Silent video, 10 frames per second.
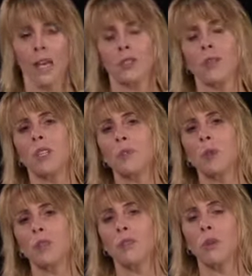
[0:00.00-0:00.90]
So this
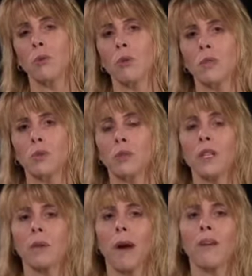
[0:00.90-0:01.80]
portion of the rule is
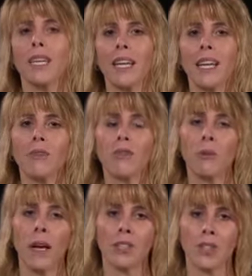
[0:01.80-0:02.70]
really about getting
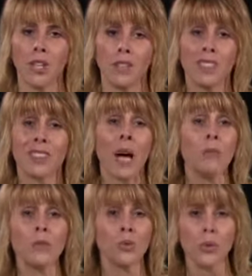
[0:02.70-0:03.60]
information,
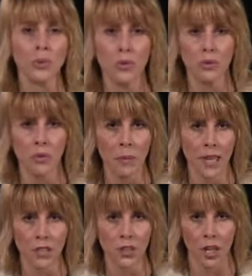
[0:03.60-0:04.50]
some sort of
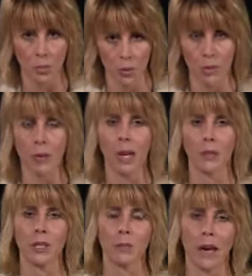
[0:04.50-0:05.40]
information, a preliminary
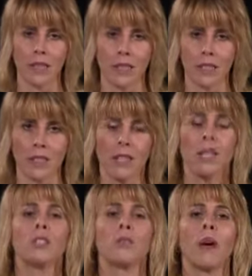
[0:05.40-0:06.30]
prospectus,
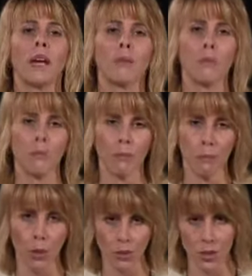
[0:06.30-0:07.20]
to a
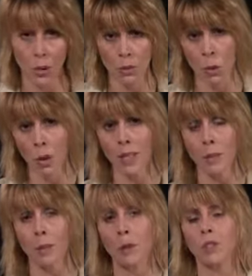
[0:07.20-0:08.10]
person who's going to
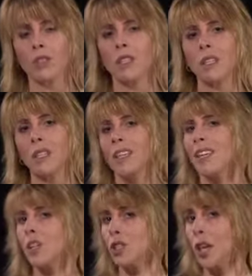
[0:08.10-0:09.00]
be purchasing
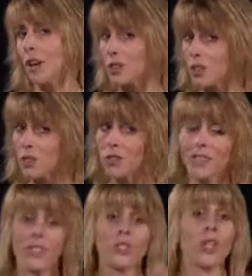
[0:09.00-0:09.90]
the shares
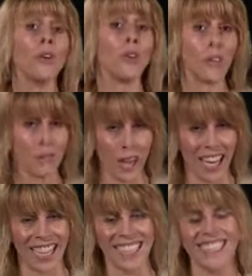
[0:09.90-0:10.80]
soon,
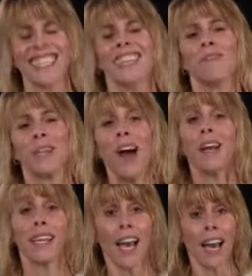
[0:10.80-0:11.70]
right? But
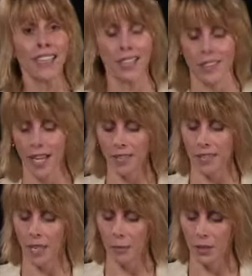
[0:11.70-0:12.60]
not yet, because it
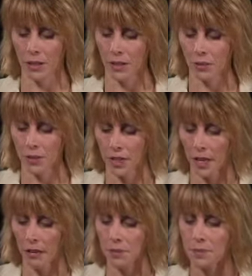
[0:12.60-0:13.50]
hasn't yet been cleared for
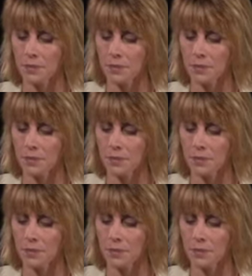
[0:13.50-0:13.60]
sale.